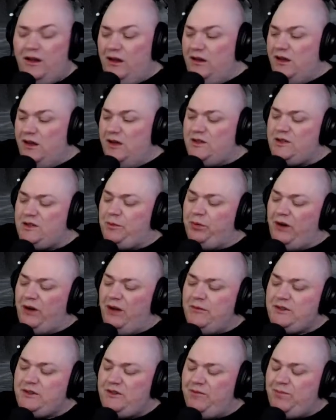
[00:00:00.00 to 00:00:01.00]
It's the
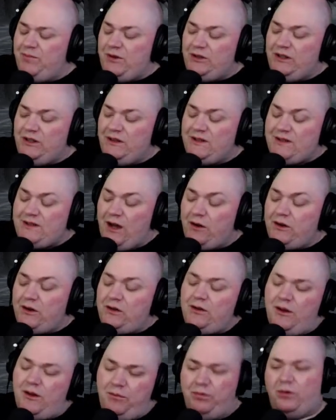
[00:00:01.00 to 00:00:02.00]
promise of building this out
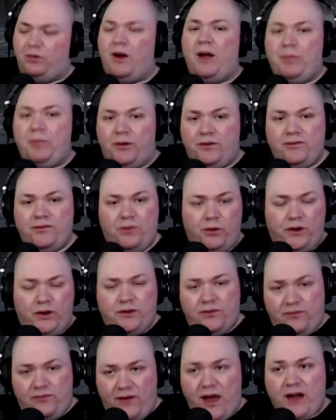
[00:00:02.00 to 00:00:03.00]
into a proper
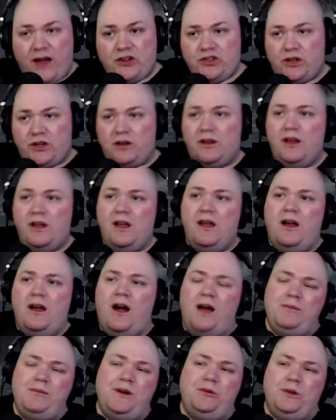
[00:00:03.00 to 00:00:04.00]
fourth faction.
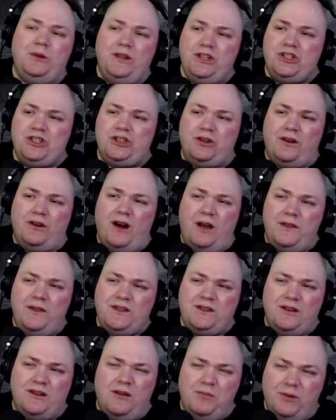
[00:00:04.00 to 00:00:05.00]
I'm not really sure how
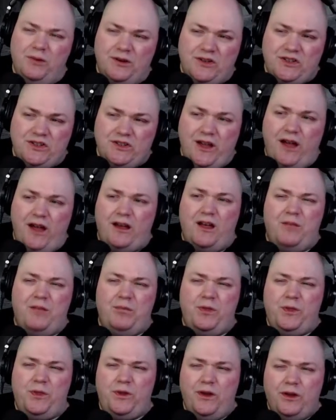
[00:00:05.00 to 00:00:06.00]
these numbers stack up
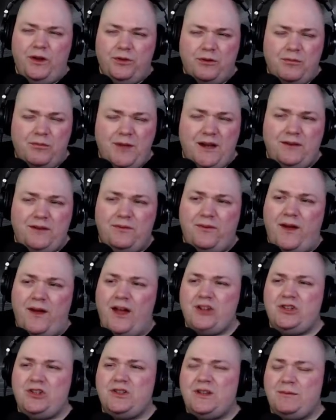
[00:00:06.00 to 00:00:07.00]
with the other main
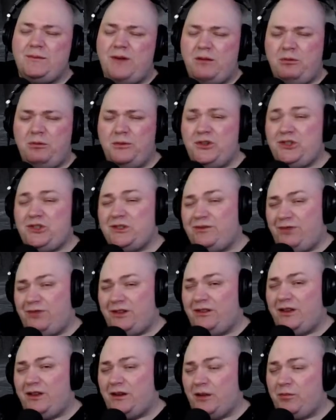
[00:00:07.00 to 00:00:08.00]
factions. I probably should have
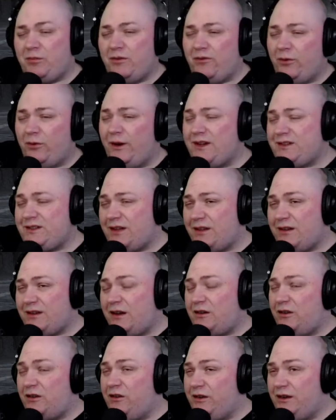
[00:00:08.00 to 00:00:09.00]
looked that up before I sat
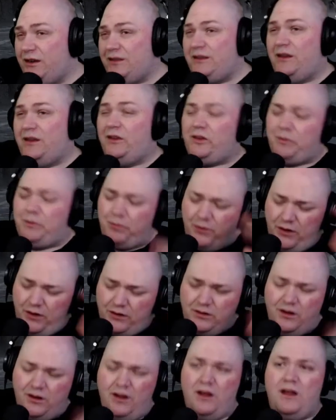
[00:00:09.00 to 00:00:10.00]
down and look at this, but